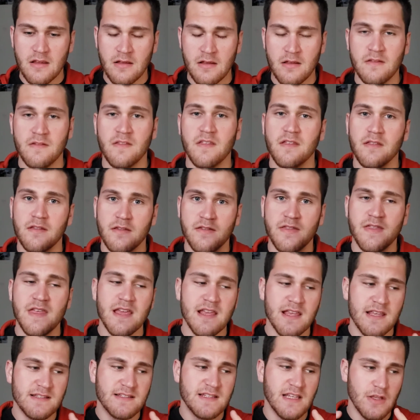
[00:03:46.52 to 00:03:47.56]
the
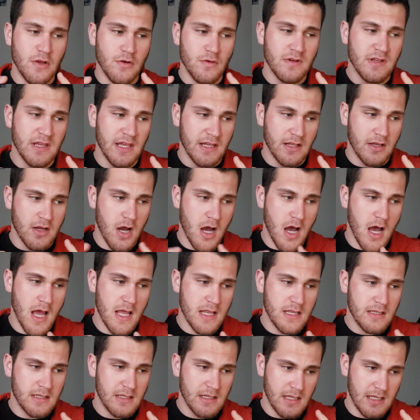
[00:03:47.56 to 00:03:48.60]
thing is that you can get
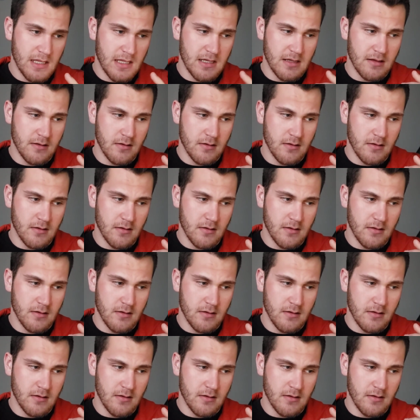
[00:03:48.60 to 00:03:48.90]
caught,